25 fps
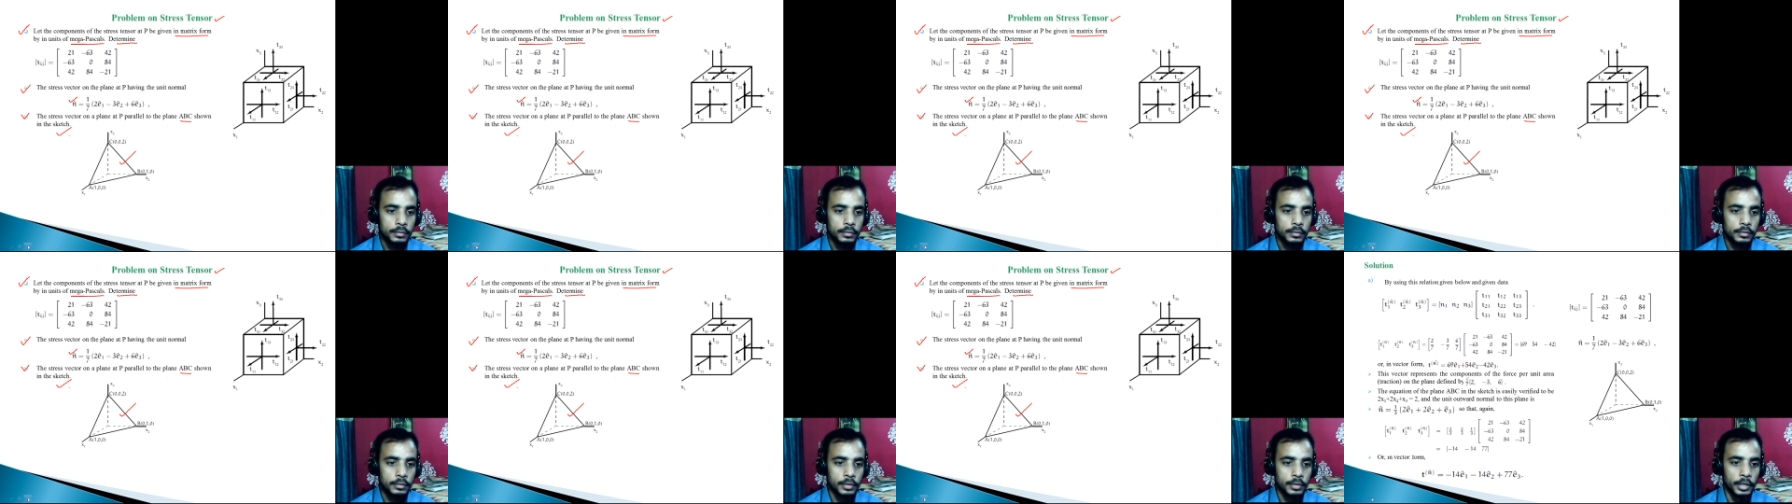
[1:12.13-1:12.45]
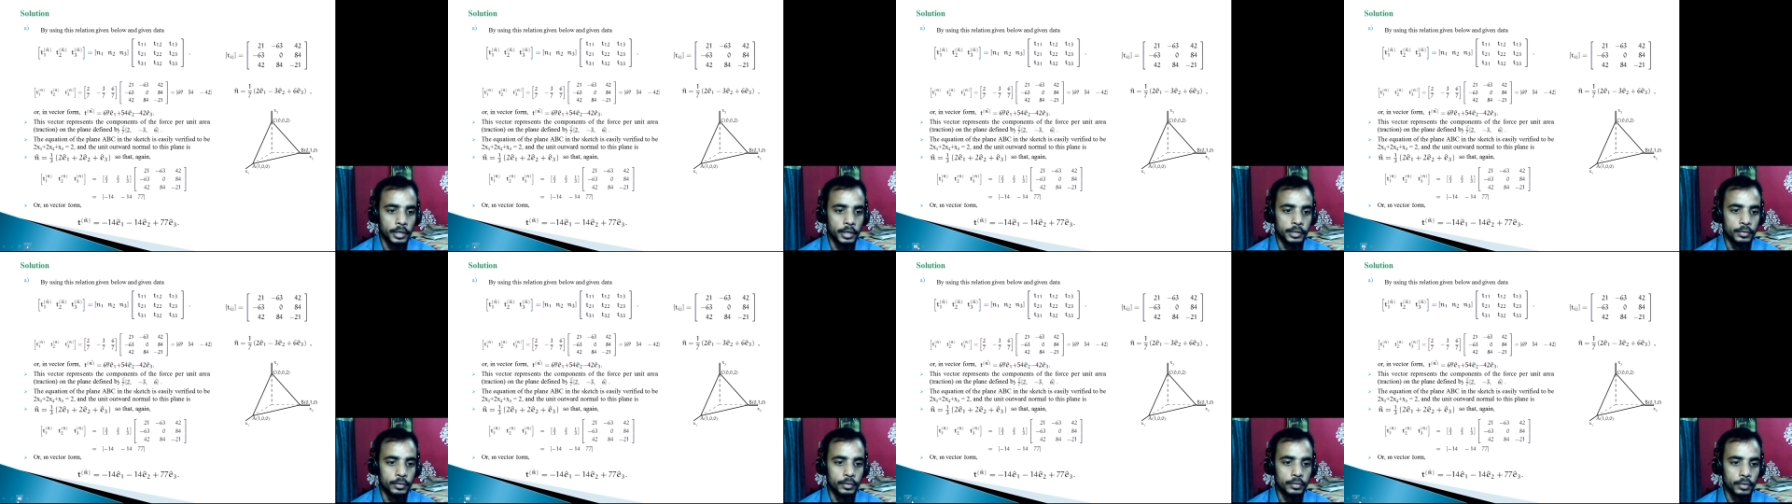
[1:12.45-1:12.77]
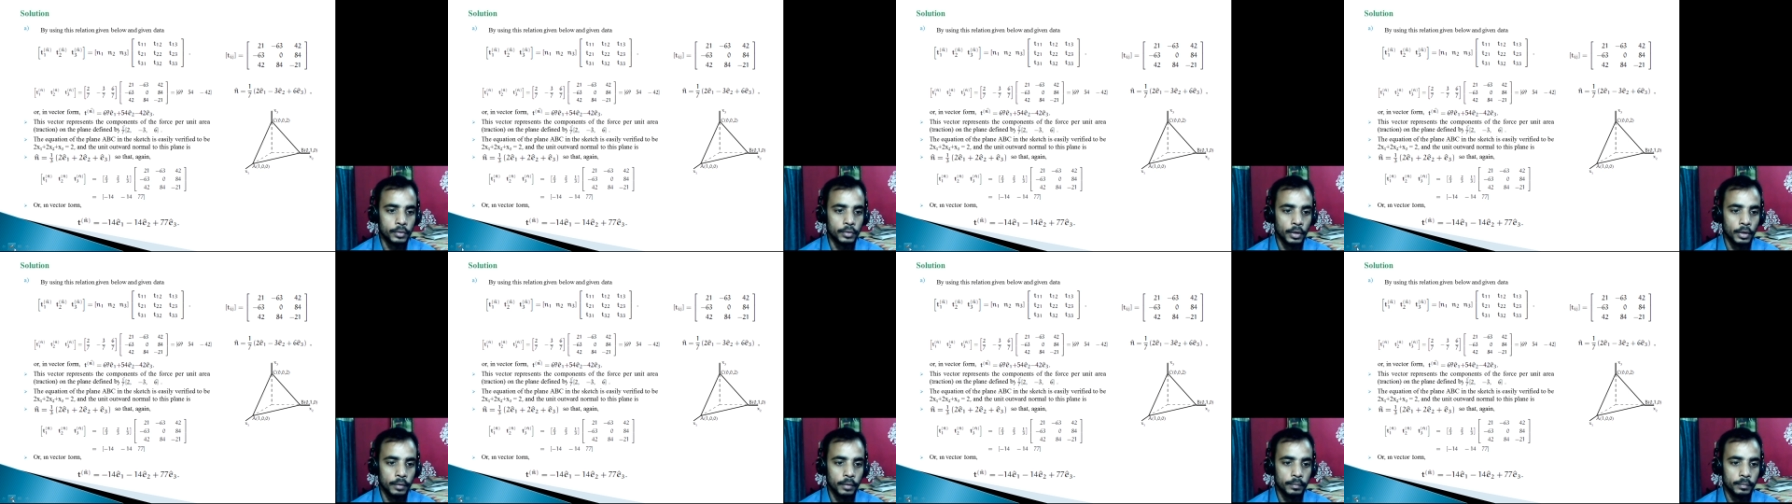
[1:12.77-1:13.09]
try to
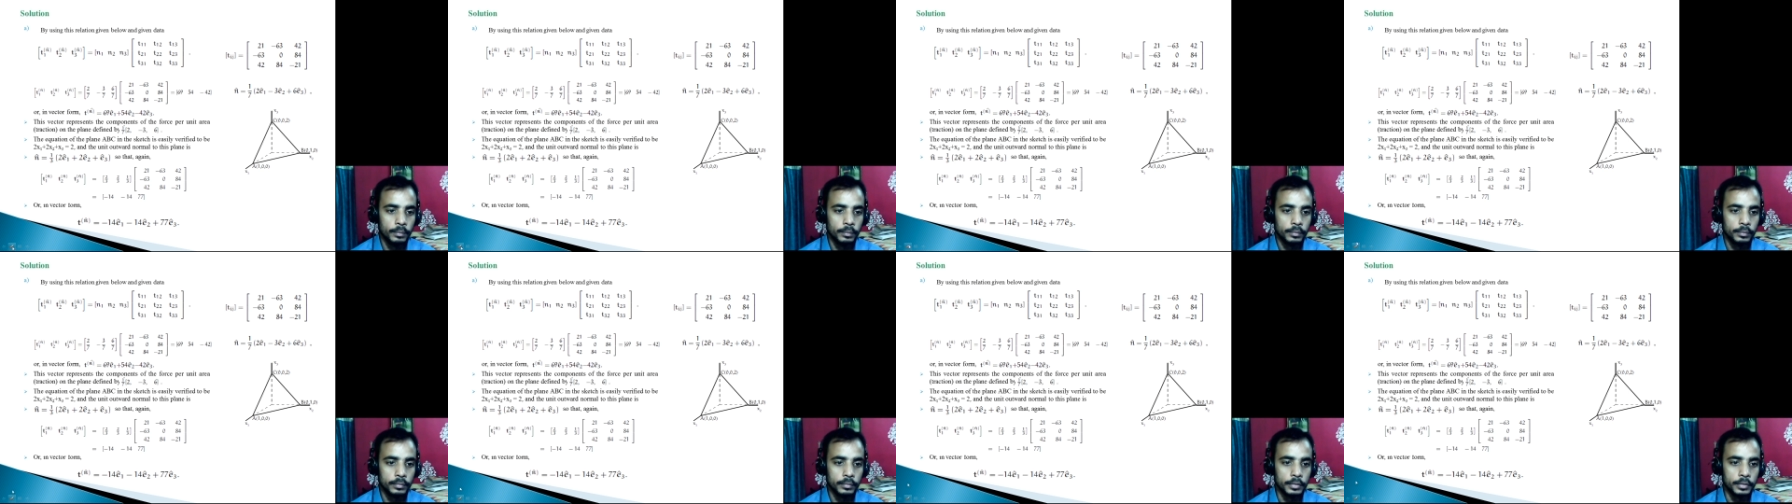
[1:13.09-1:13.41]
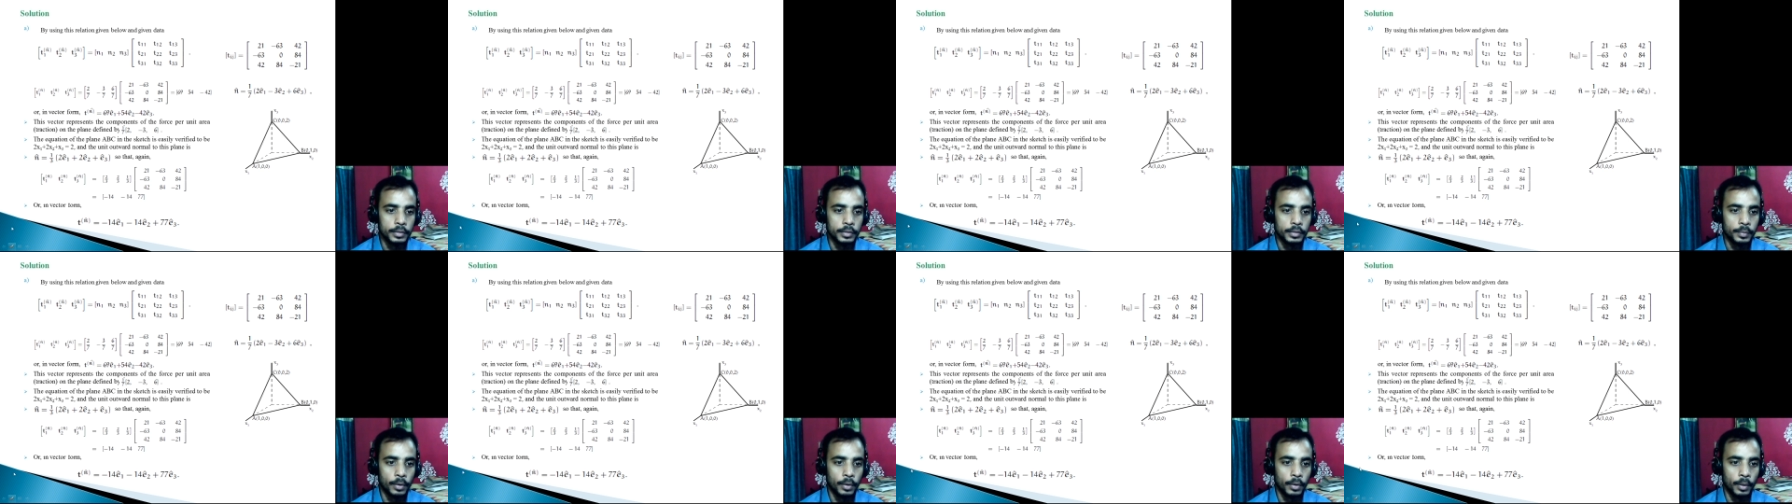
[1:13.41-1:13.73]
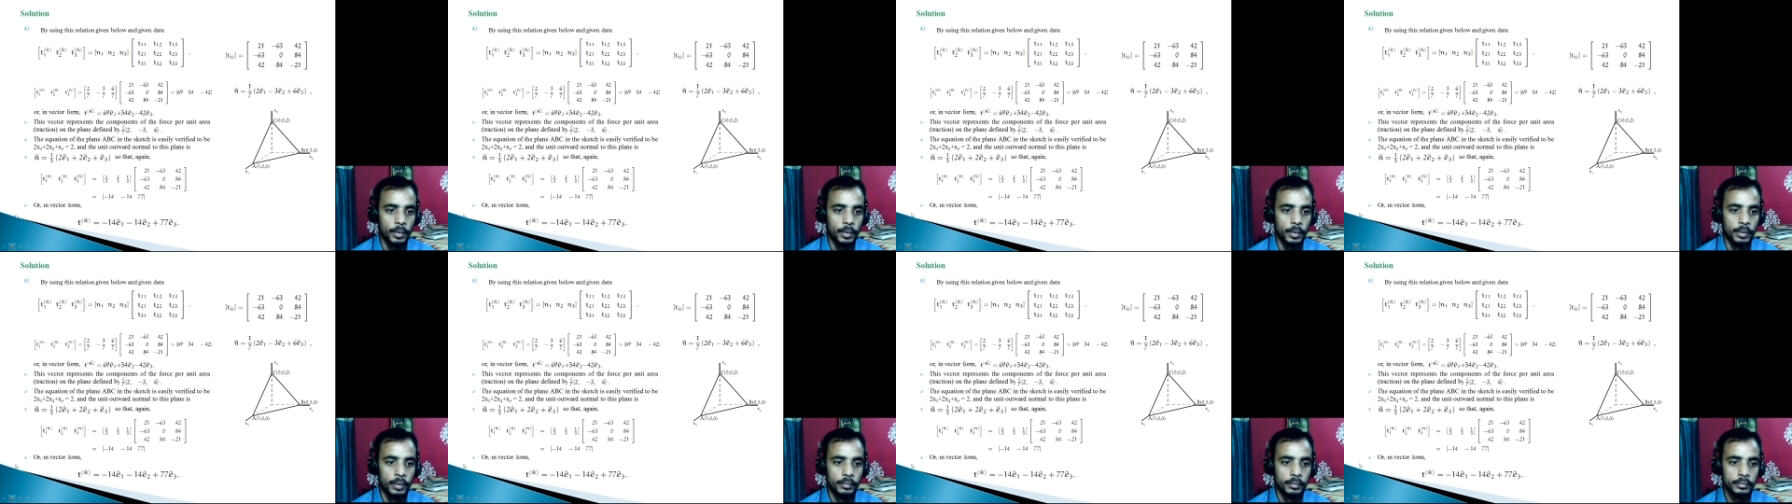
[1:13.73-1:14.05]
solve this
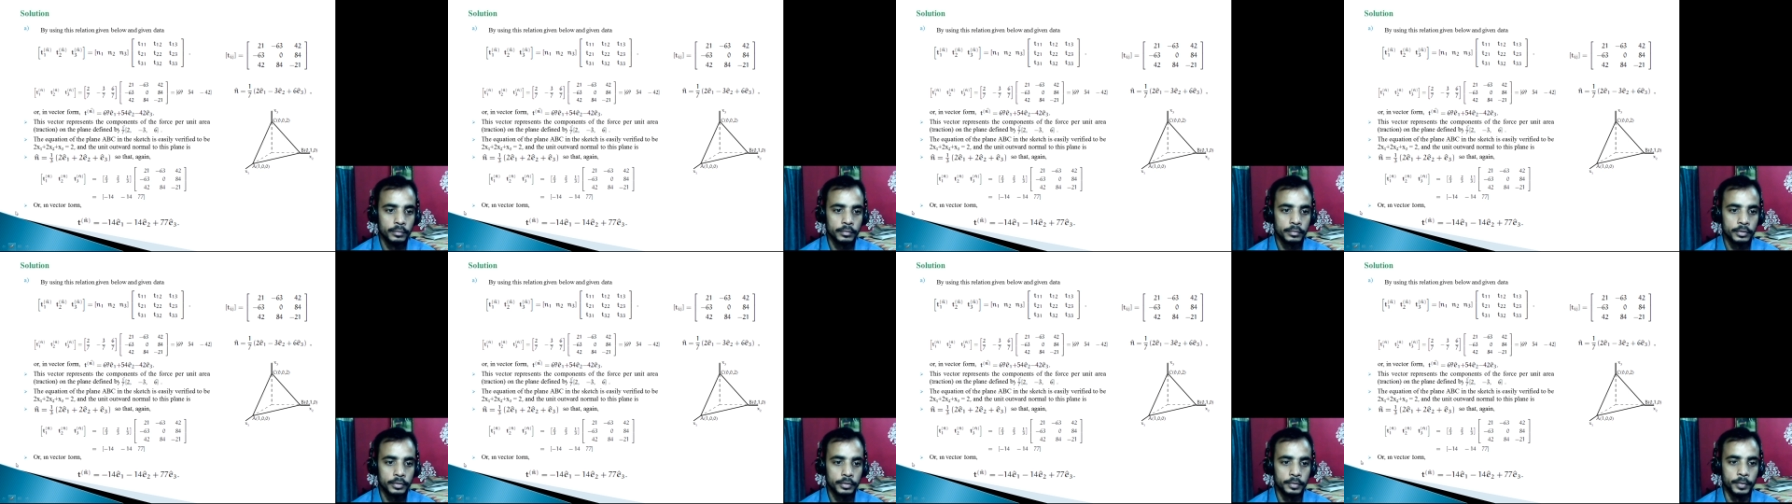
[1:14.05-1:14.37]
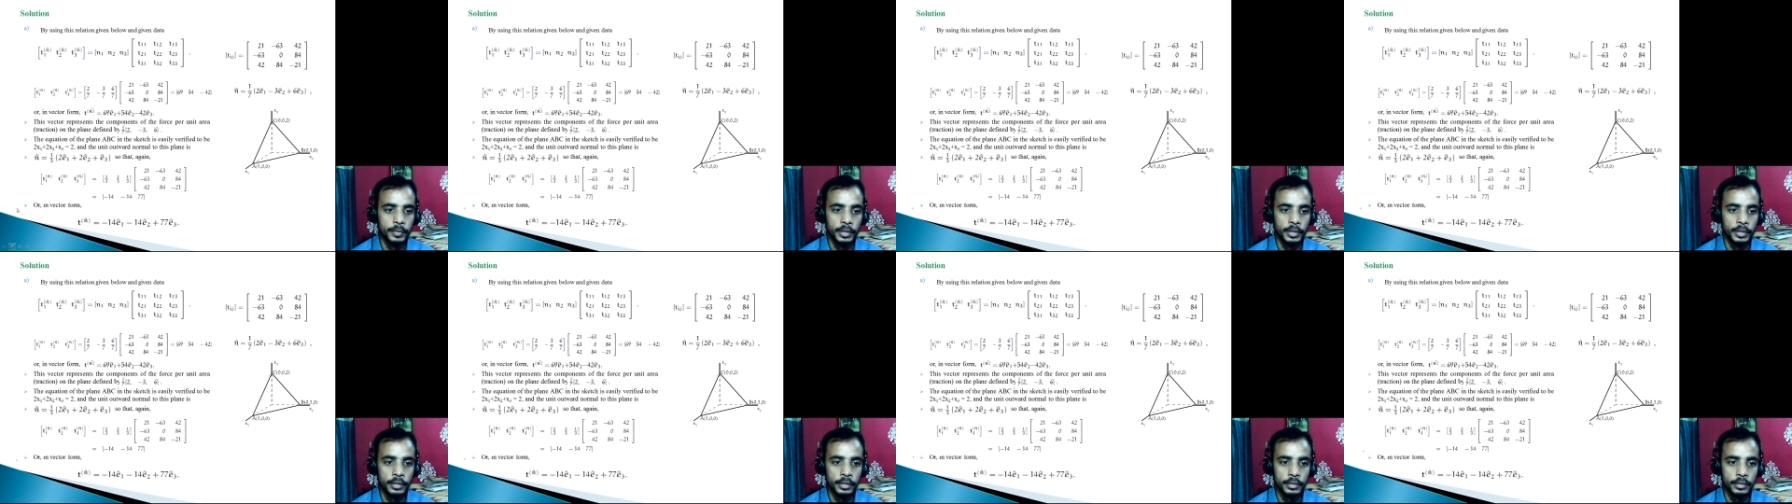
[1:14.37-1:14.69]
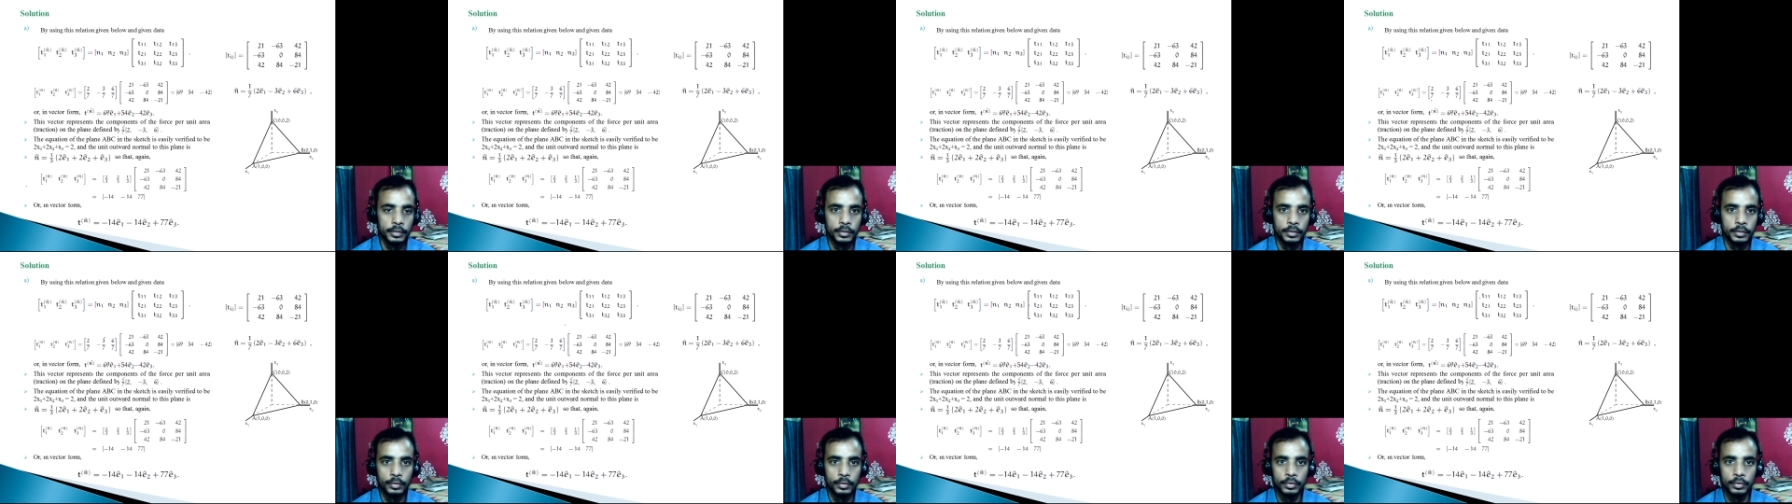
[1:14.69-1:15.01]
problem. It's very
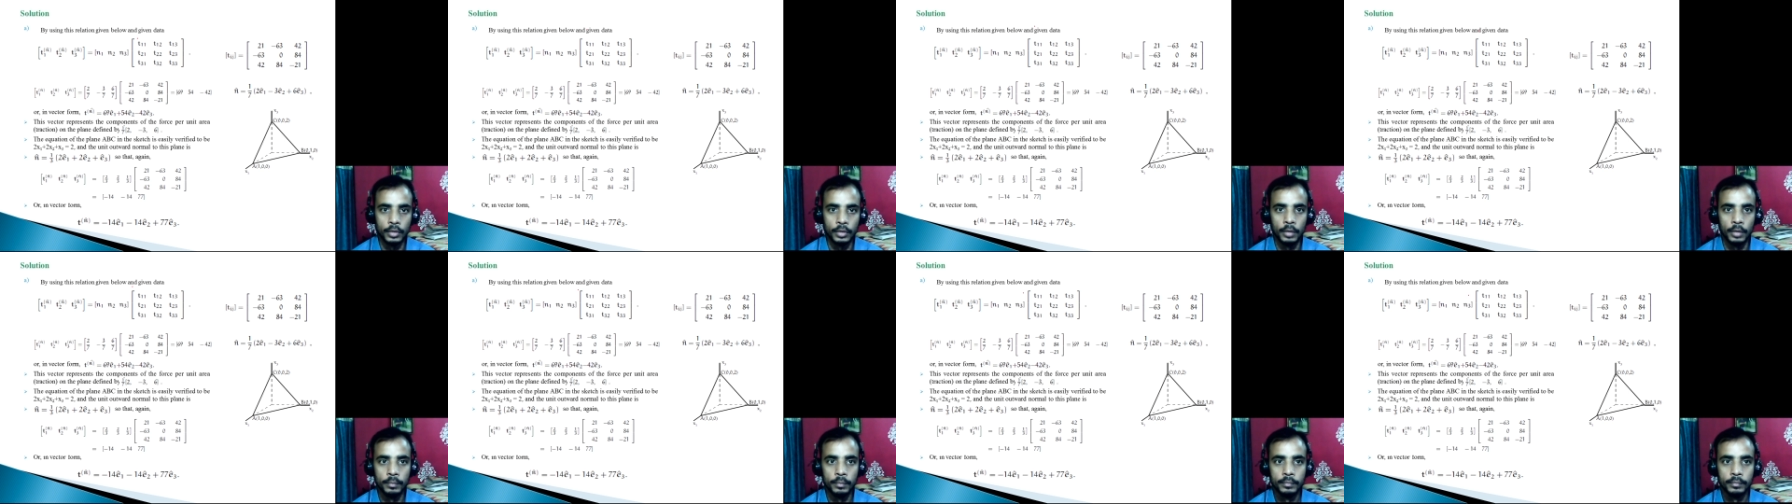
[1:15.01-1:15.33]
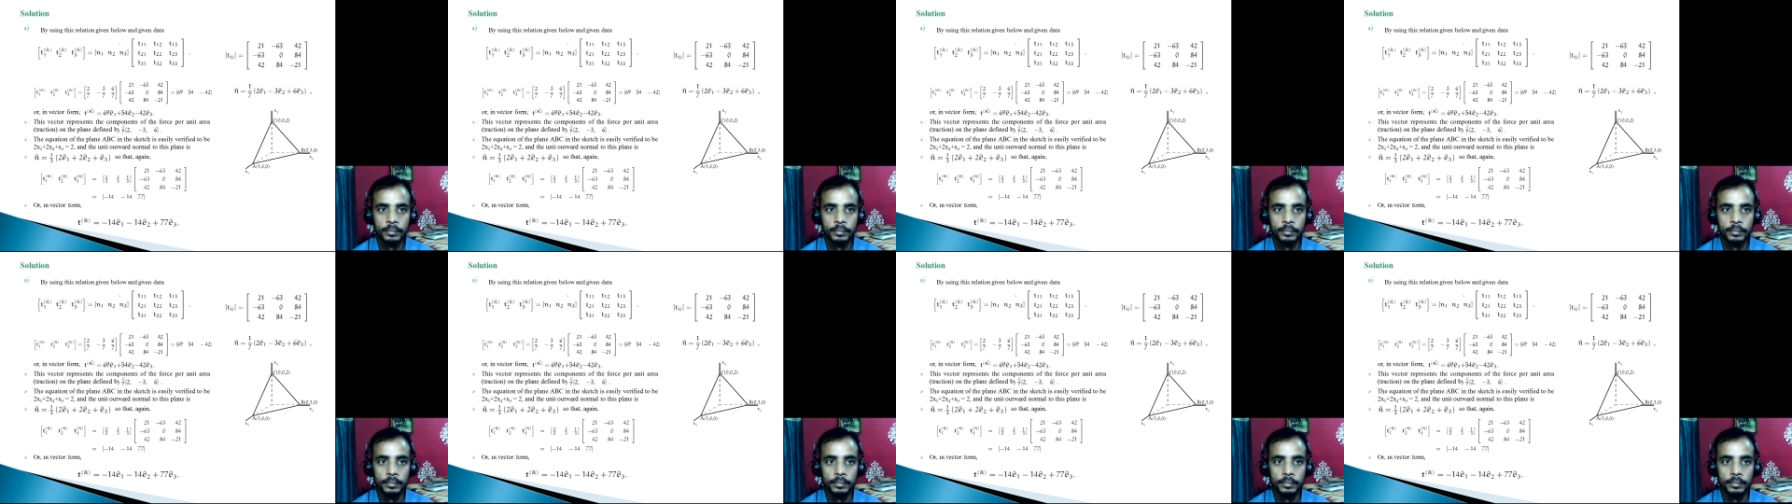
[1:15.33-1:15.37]
easy to solve.